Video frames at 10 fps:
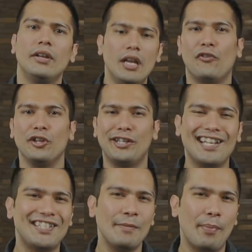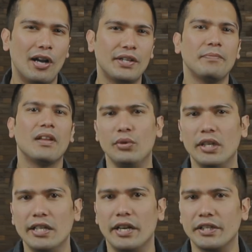So for the testing part,
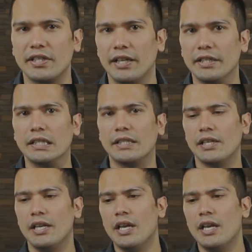really understand this.